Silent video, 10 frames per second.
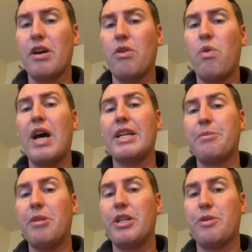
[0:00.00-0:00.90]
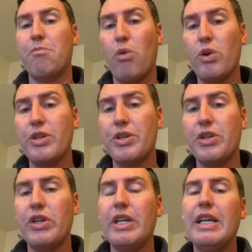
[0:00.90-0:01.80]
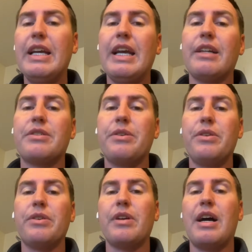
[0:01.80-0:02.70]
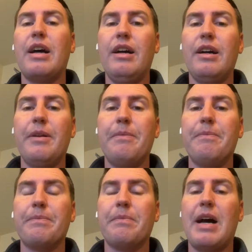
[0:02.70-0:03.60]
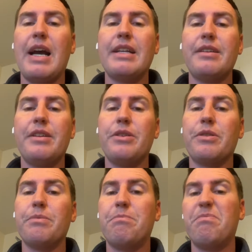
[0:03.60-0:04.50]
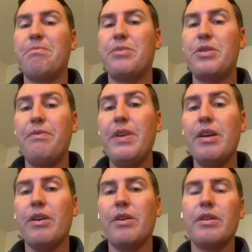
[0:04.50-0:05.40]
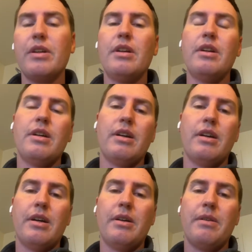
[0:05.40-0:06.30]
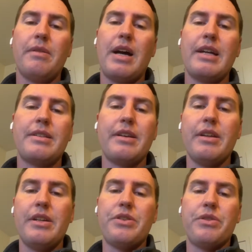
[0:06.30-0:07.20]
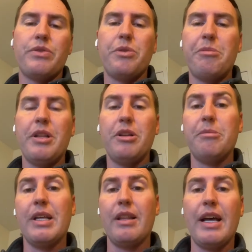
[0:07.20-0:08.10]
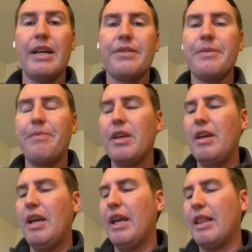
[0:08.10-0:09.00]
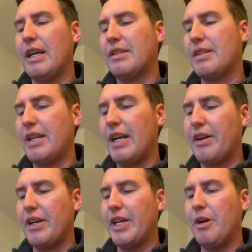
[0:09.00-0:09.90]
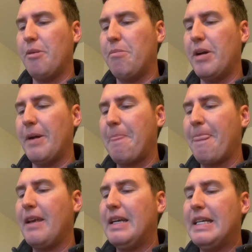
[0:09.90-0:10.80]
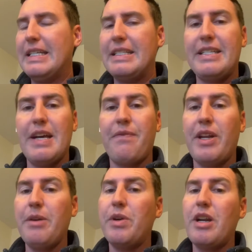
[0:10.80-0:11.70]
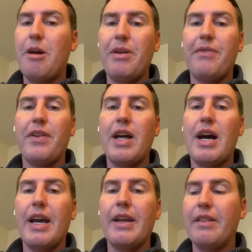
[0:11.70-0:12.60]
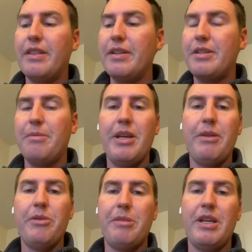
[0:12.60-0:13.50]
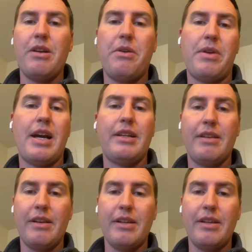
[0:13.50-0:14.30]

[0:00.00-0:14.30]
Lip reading: quite as much moisture, and so your icing, your severe icing conditions would be a little bit less in that scenario. But definitely would not be flying. This to me would be known icing